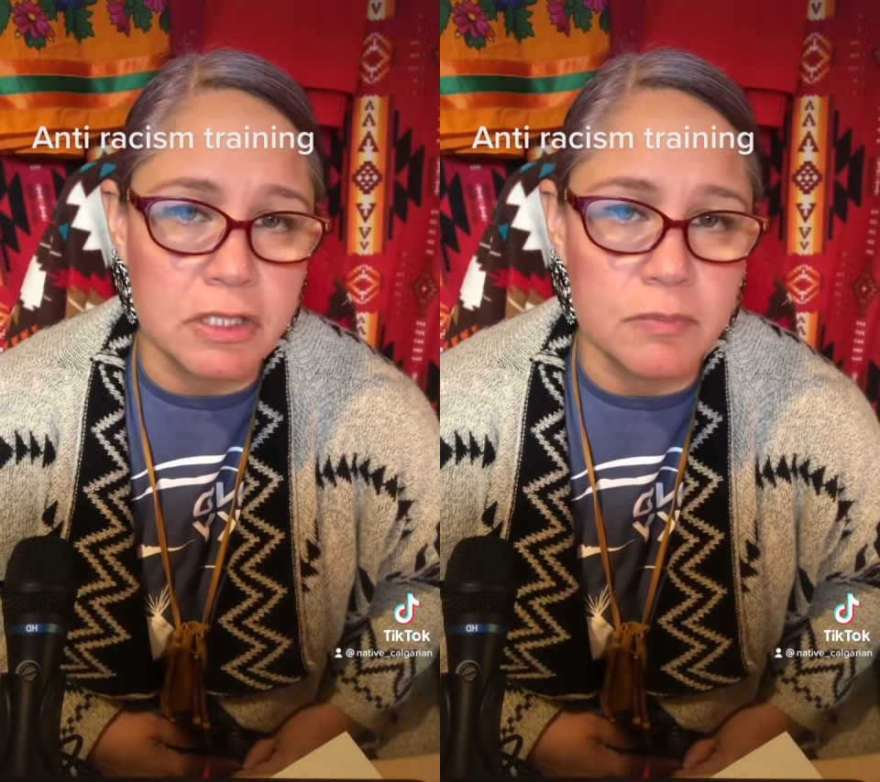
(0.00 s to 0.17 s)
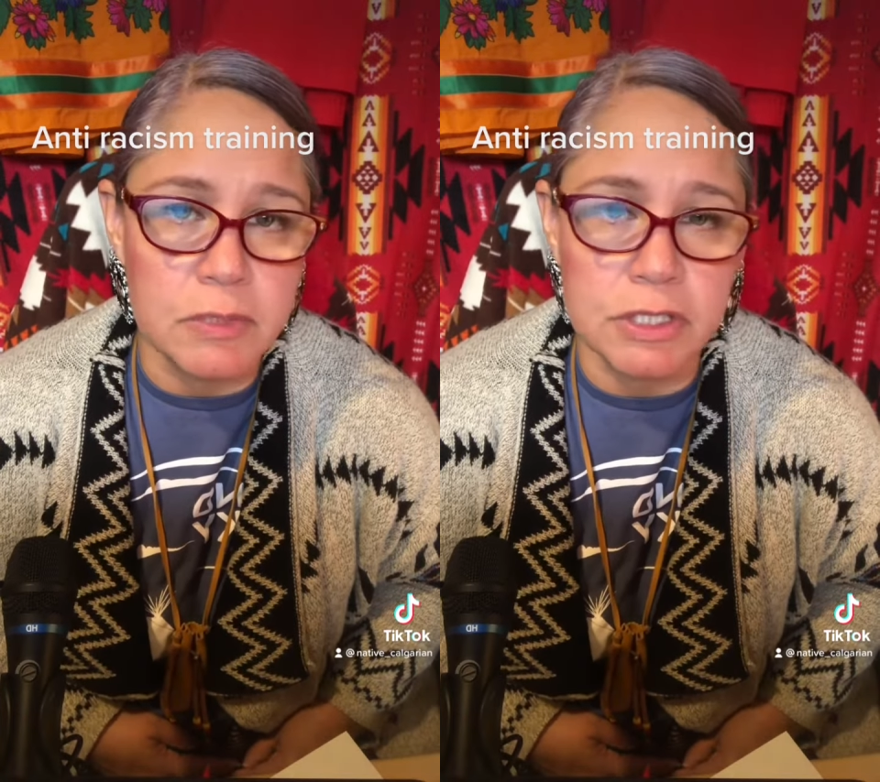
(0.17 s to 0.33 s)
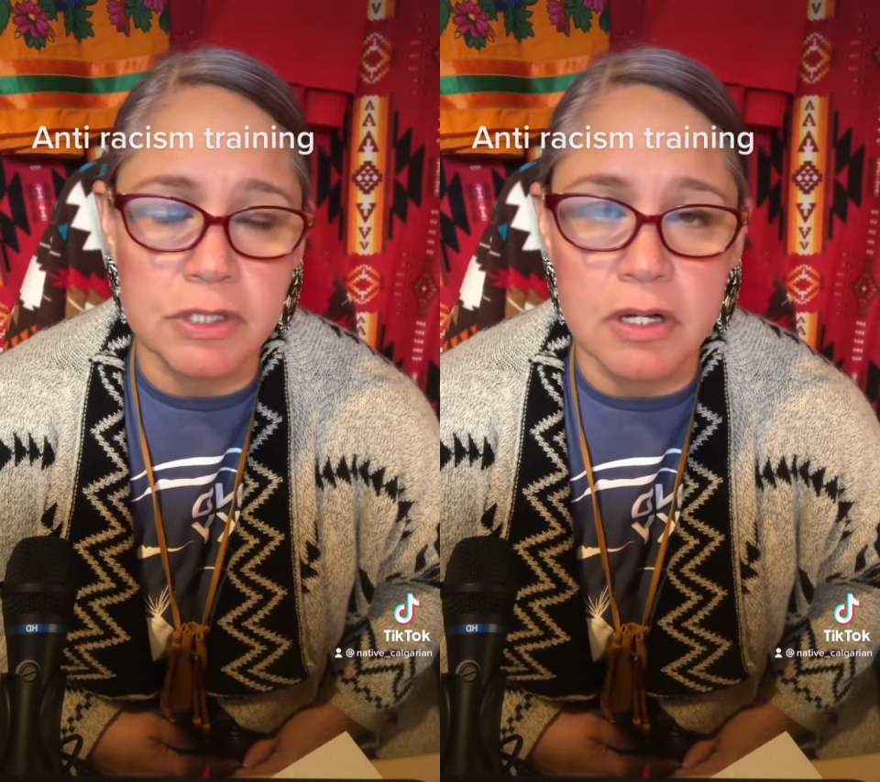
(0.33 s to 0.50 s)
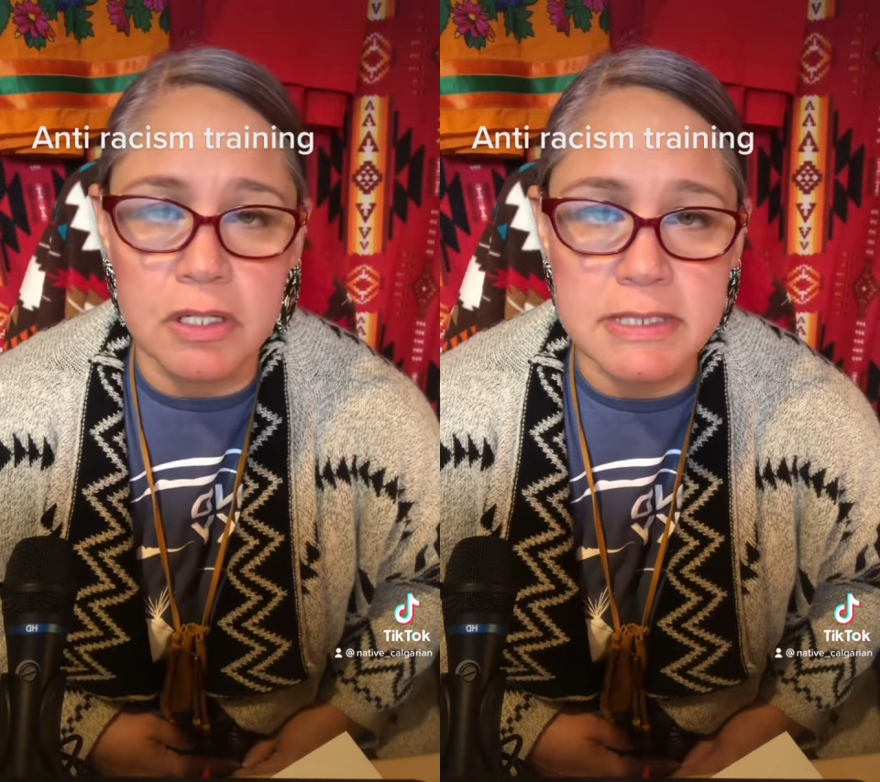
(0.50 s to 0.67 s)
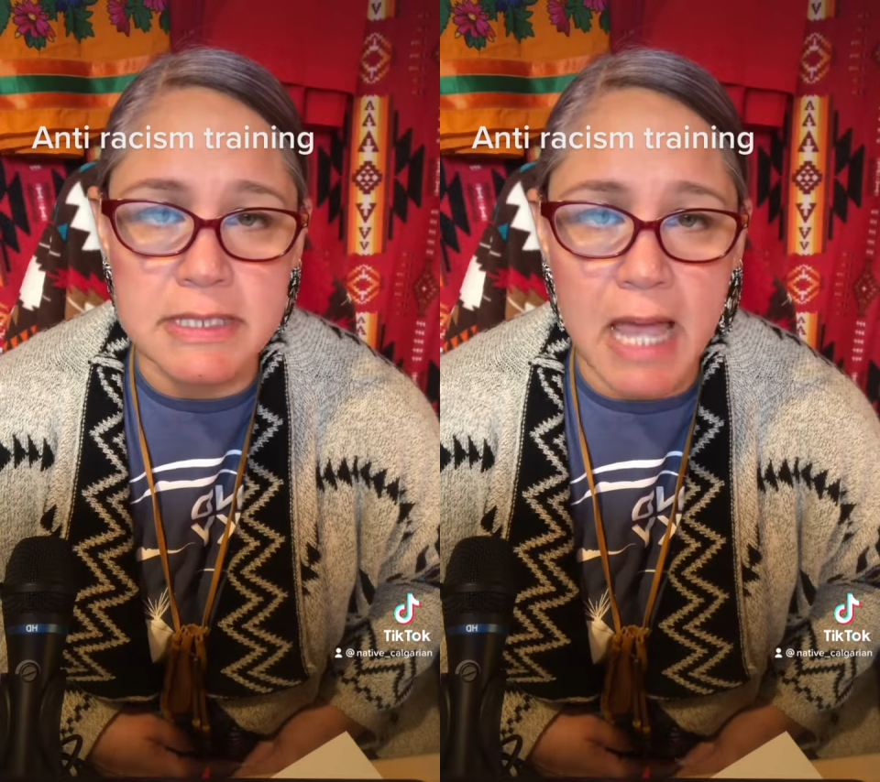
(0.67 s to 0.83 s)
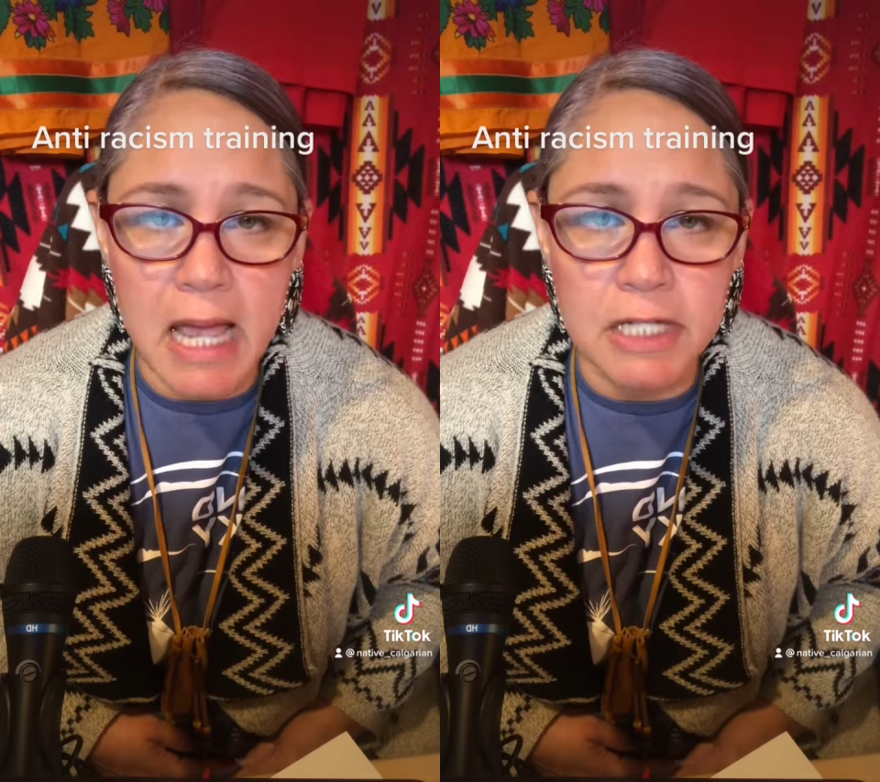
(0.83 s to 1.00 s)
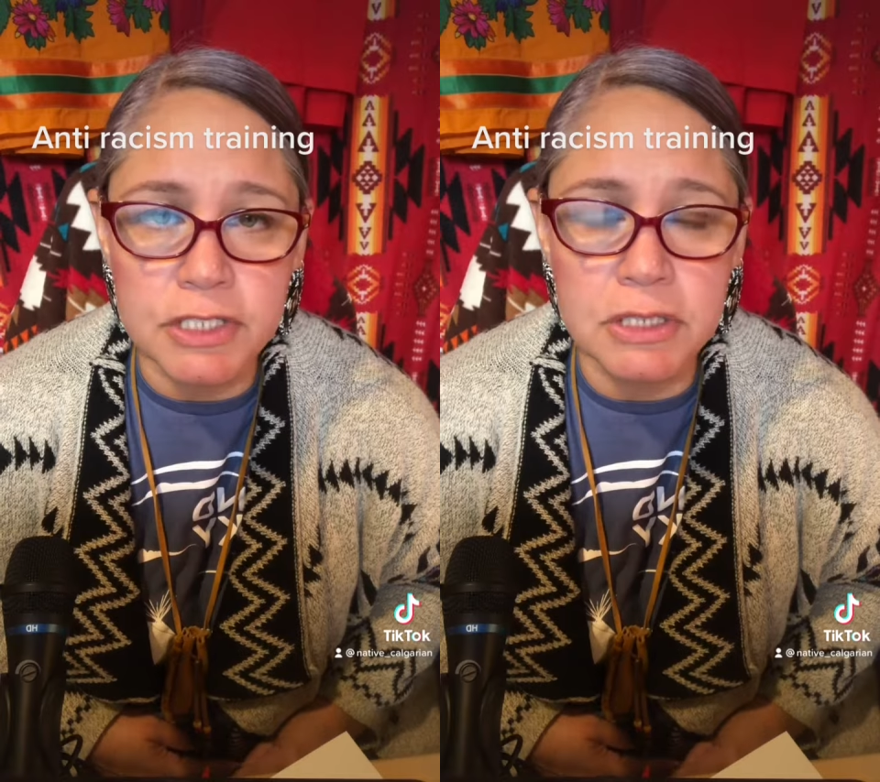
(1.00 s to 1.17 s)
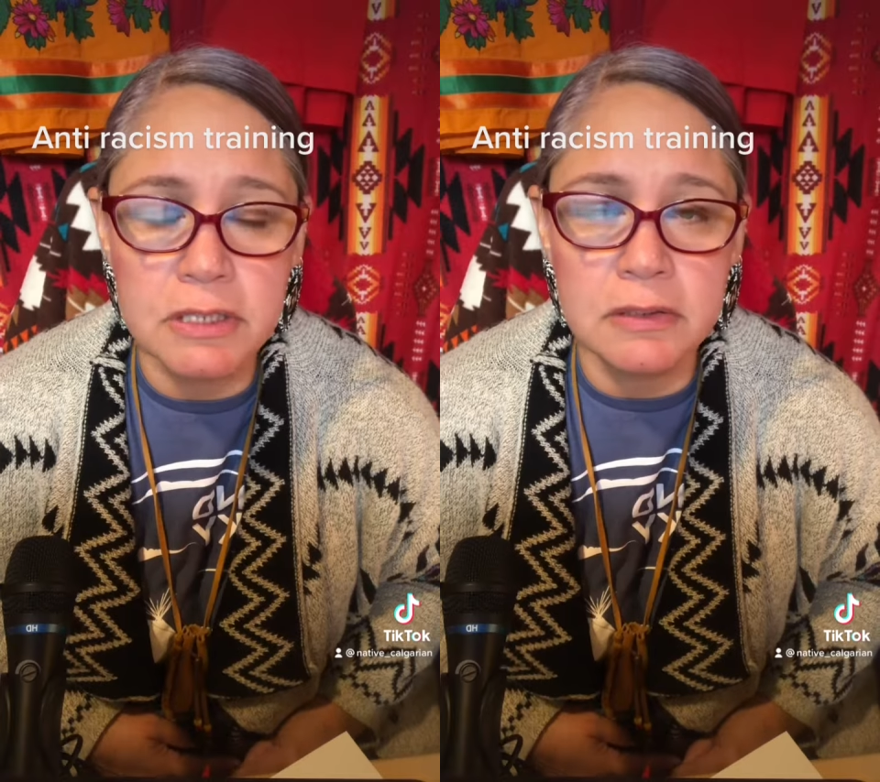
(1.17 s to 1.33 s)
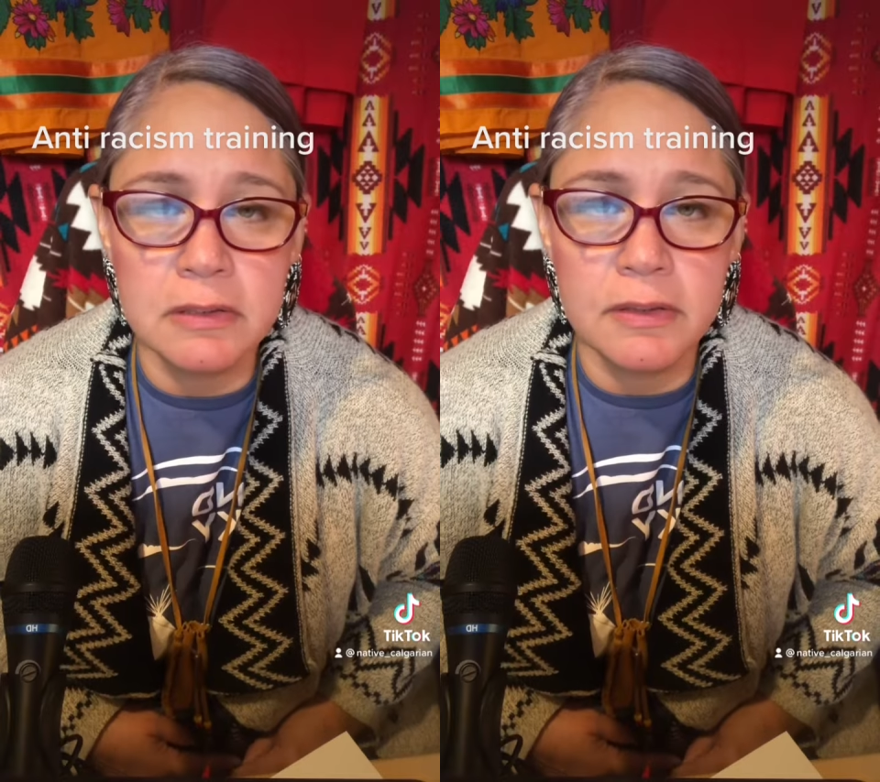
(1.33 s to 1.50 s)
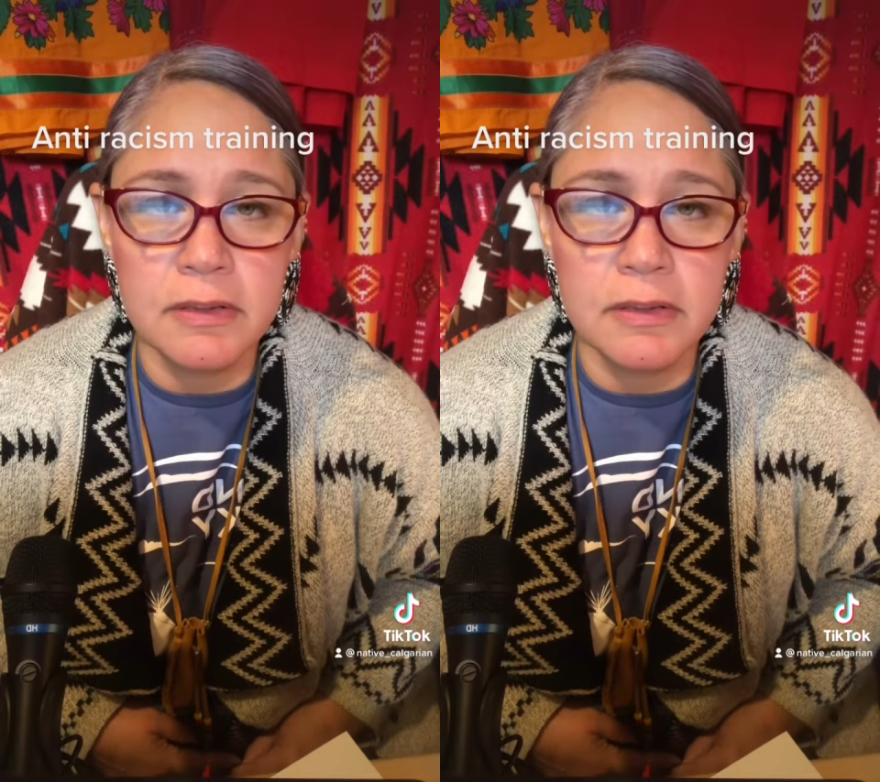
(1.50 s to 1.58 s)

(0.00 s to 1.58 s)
Commission calls to action,